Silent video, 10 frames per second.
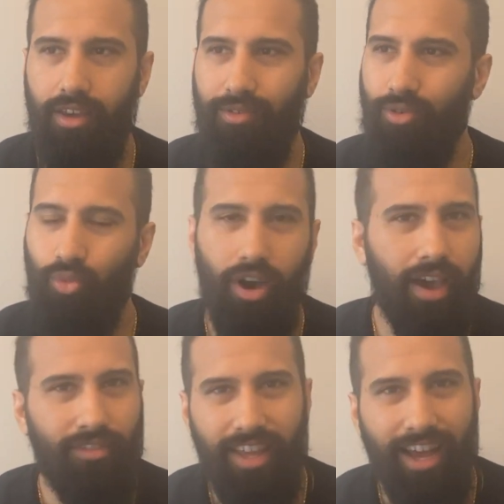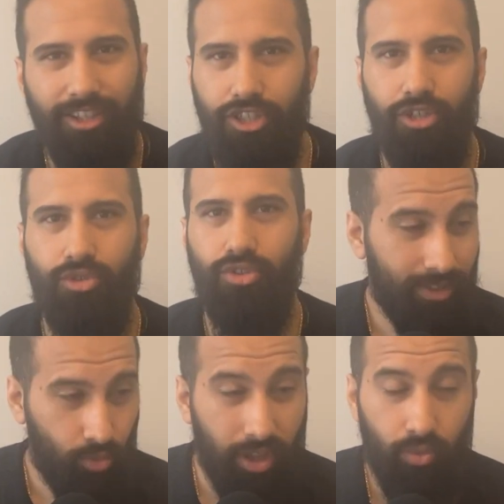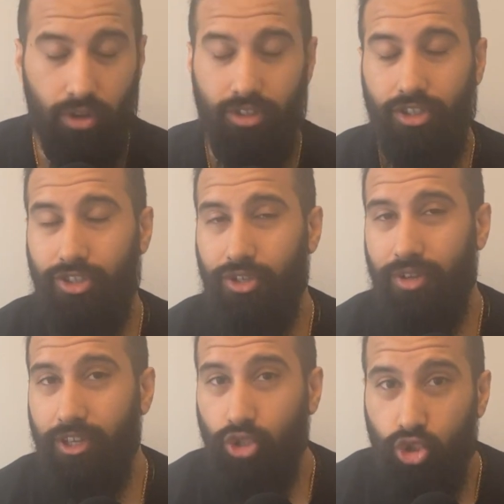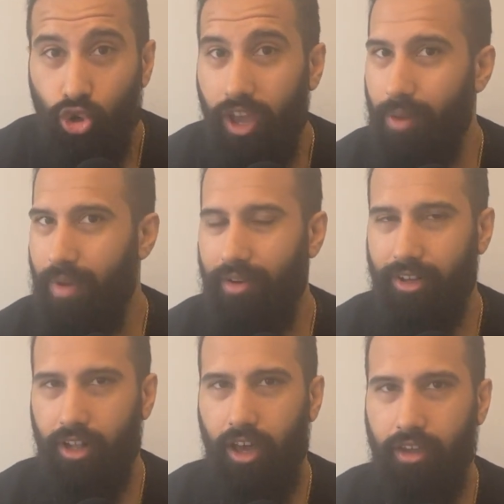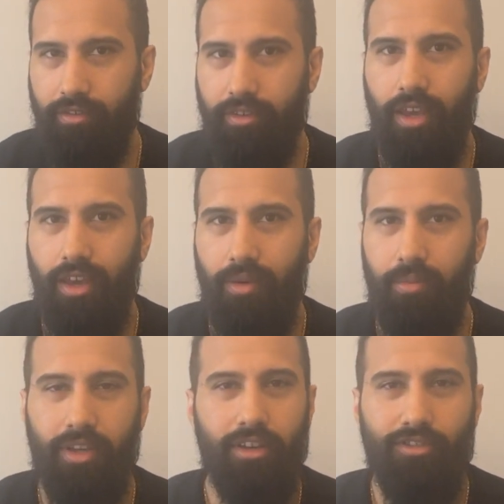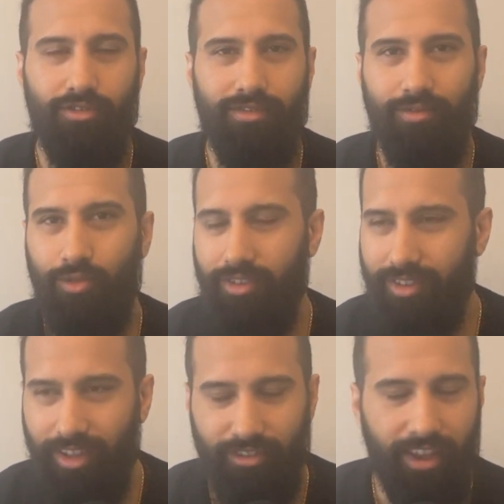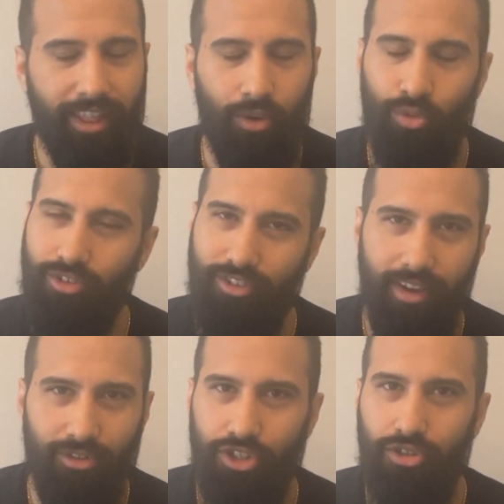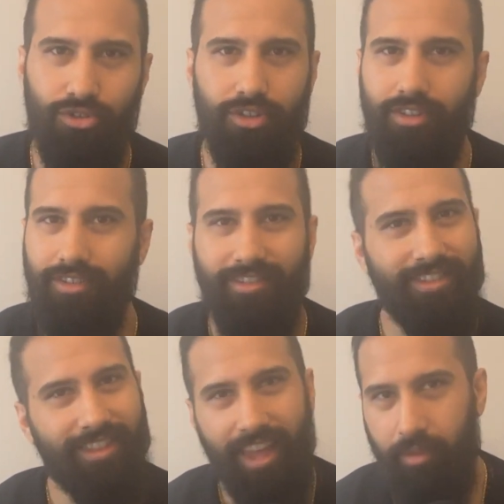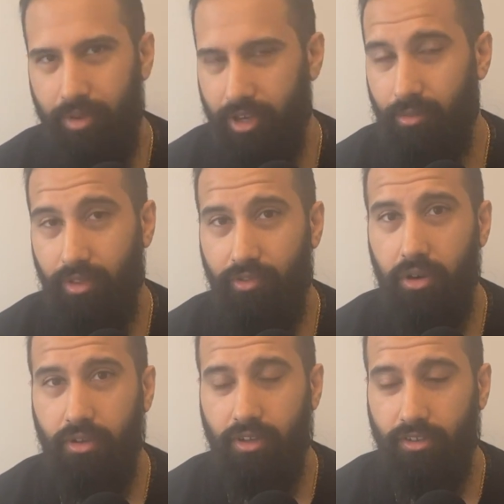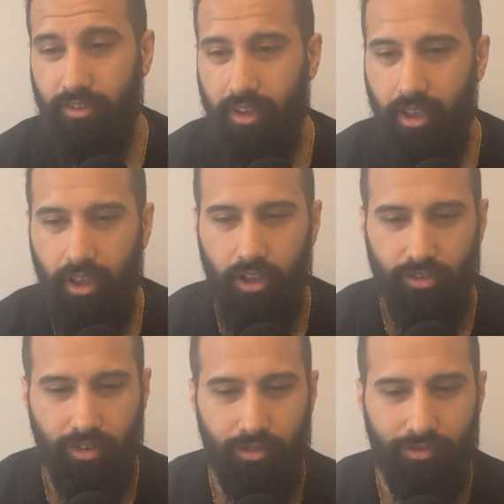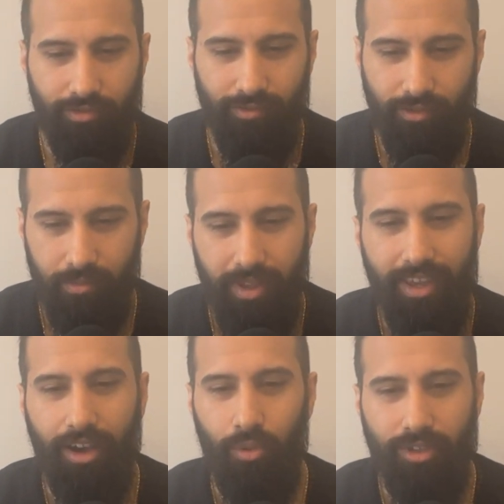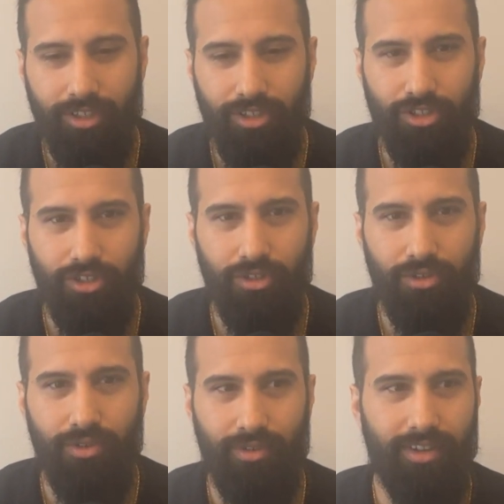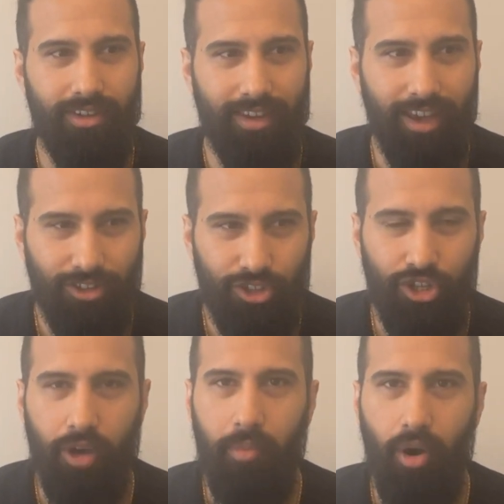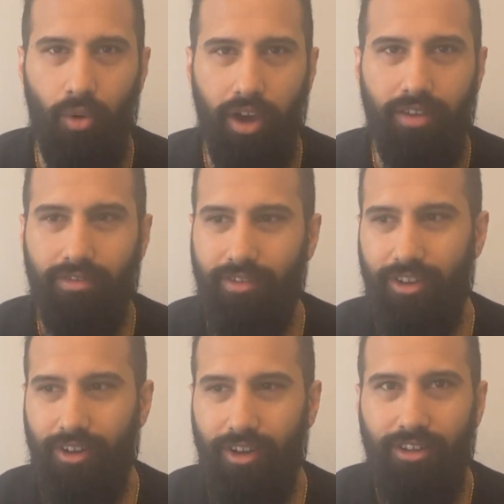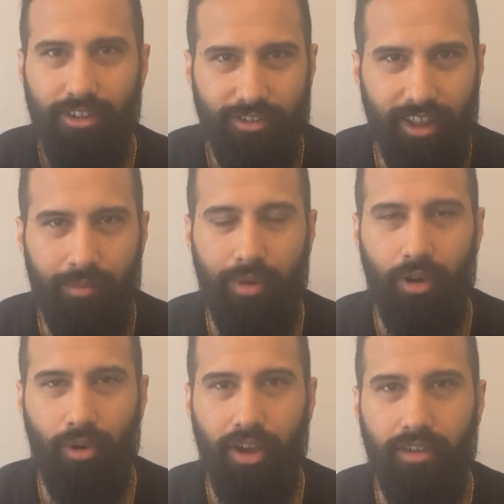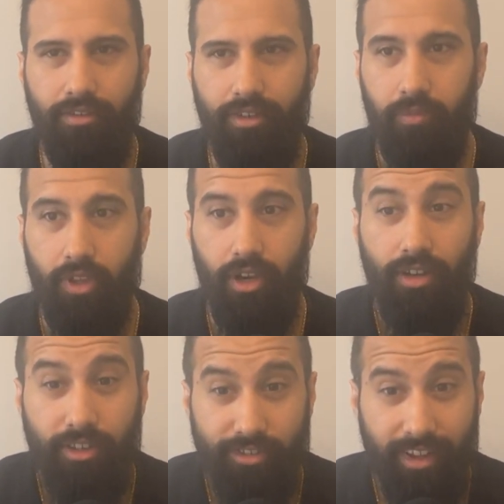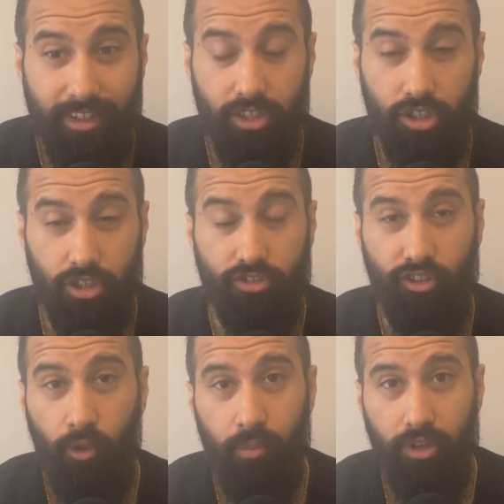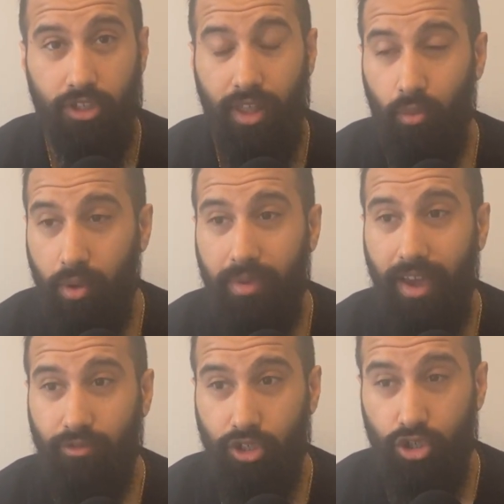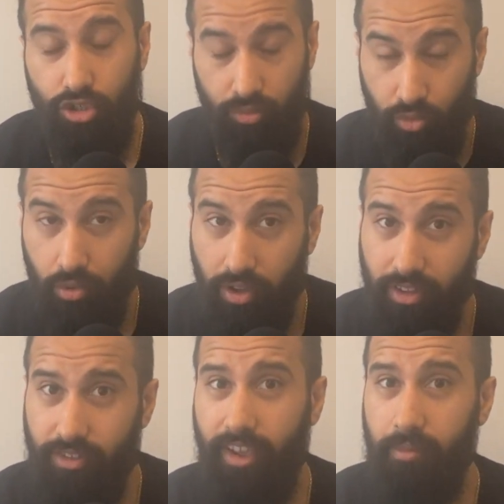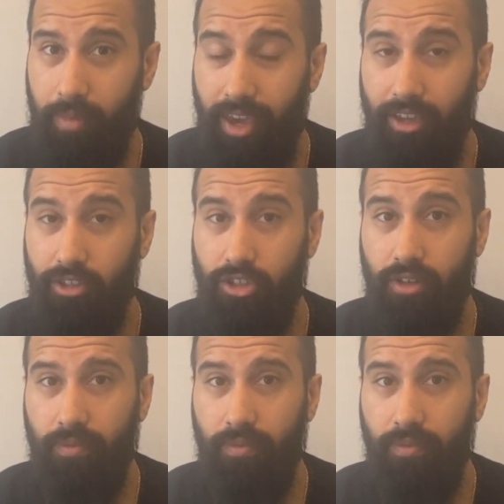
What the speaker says: Why haven't you had children? We wanted to enjoy our married life, because they say that once you have children, they become the focus. So for me, I wanted to get to know my wife, understand my wife, understand each other so much that when we have children, we're on the same page